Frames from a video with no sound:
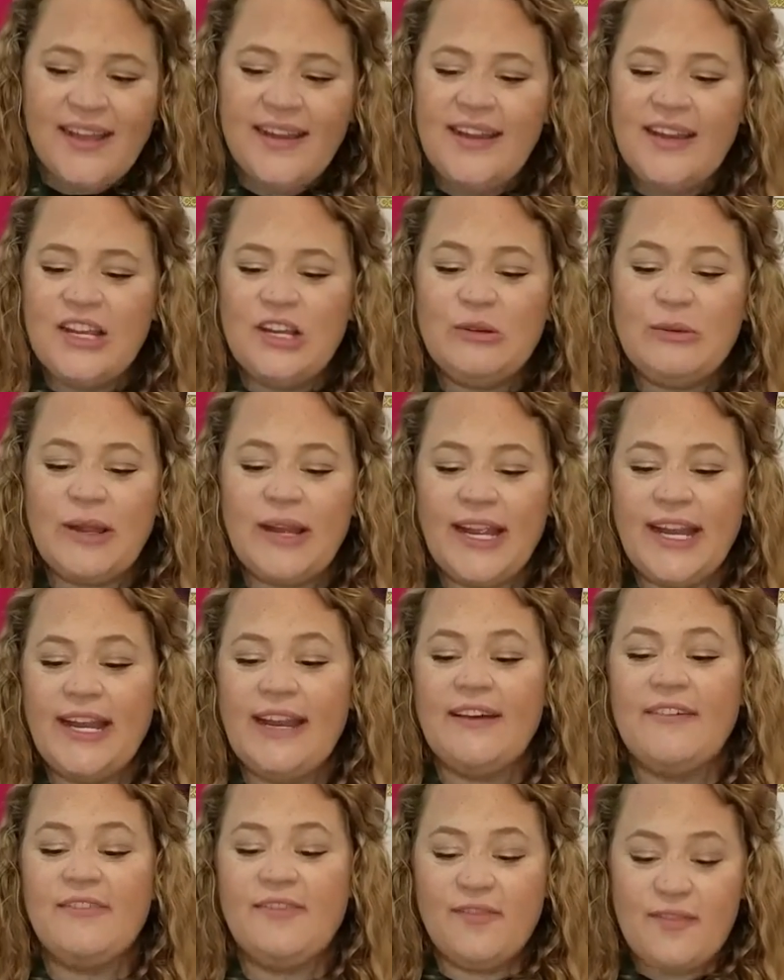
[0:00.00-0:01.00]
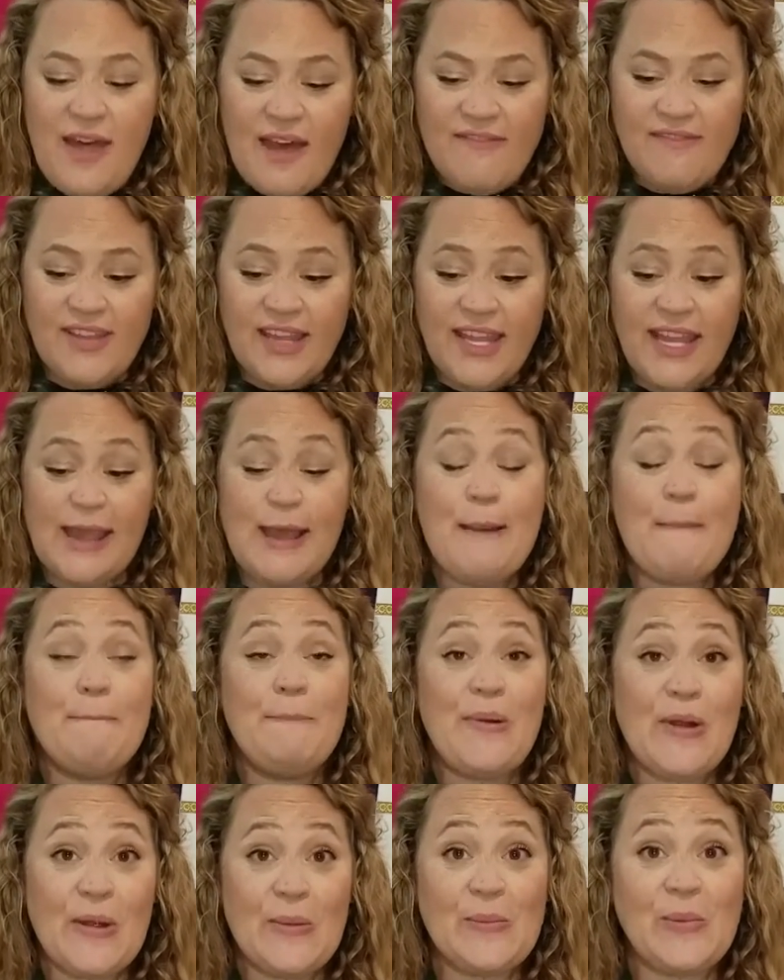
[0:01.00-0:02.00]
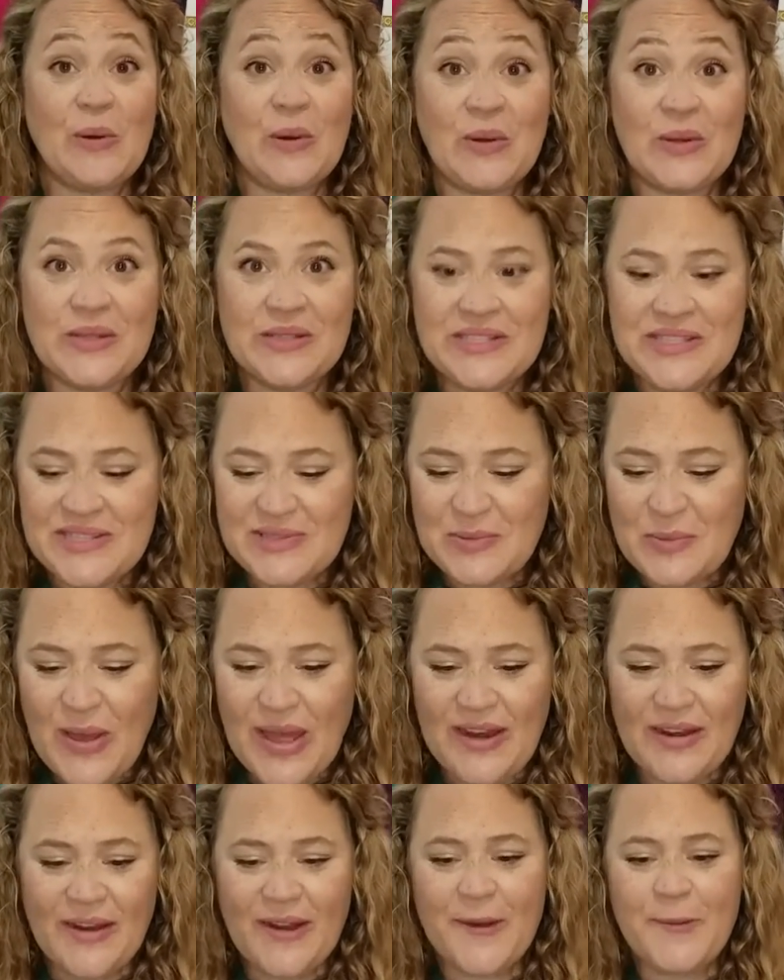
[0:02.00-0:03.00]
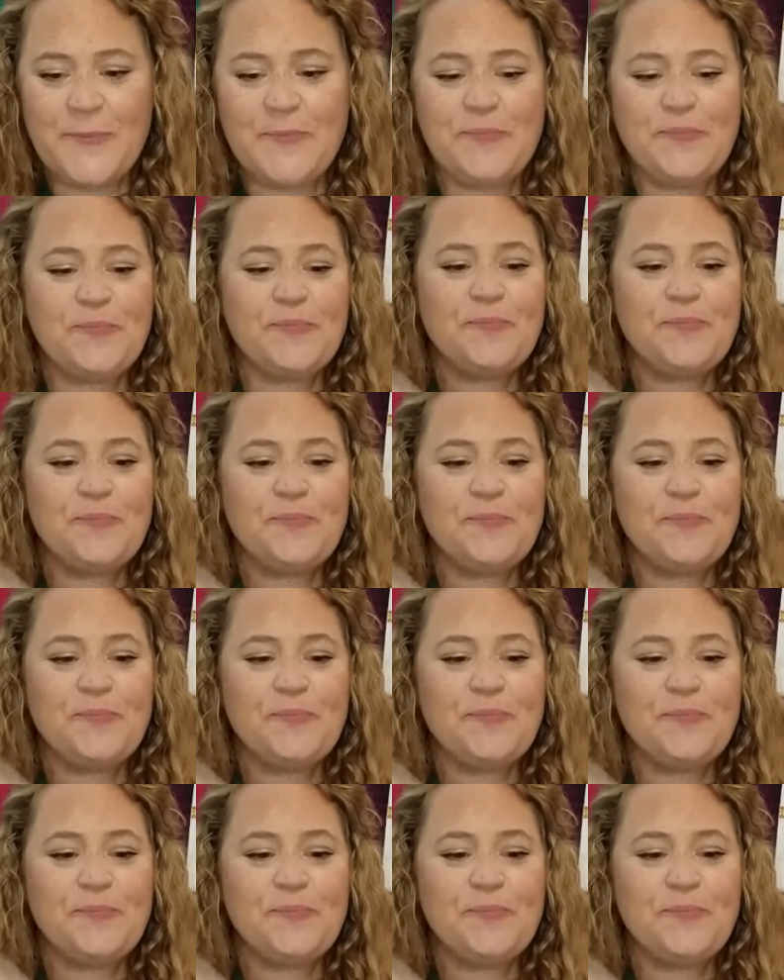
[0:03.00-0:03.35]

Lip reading: dog wearing a fluffy purple sweater.